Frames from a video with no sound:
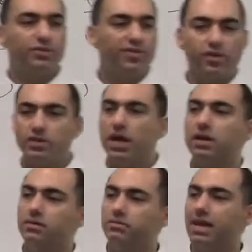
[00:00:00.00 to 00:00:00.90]
was very
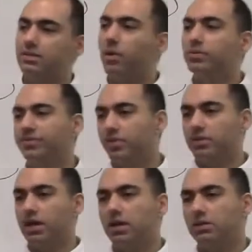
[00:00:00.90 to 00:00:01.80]
tired. That's why I was
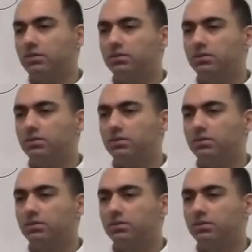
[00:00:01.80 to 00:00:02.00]
very tired.